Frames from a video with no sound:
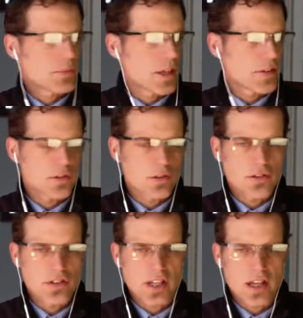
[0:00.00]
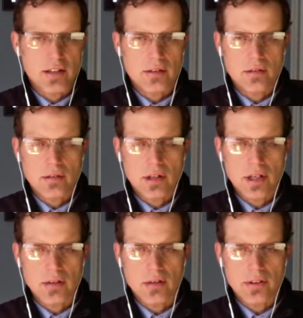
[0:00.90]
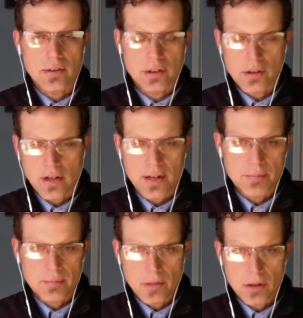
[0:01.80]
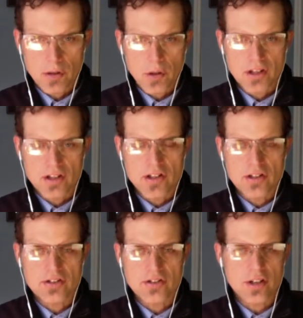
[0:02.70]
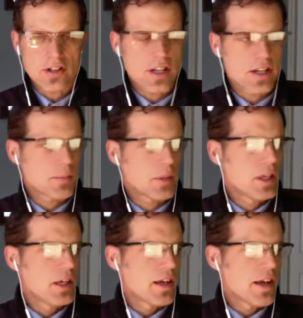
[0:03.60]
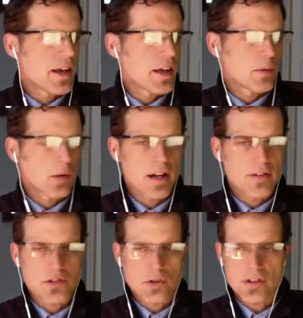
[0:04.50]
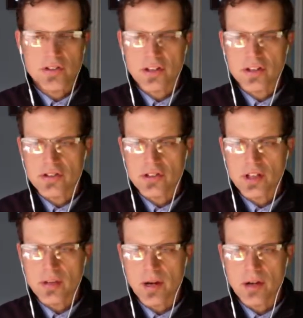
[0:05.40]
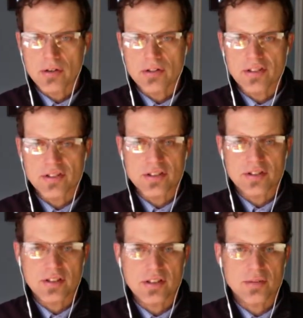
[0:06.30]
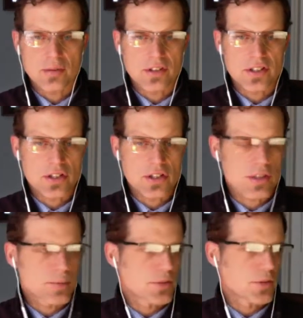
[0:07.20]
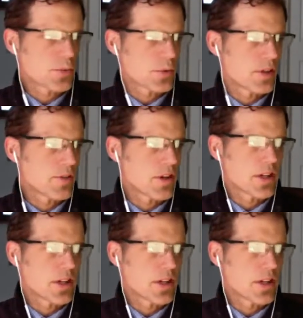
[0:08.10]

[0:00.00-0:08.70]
soon as you can. According to your start time, and we'll have short discussion about Odysseus and his relationships. Those were very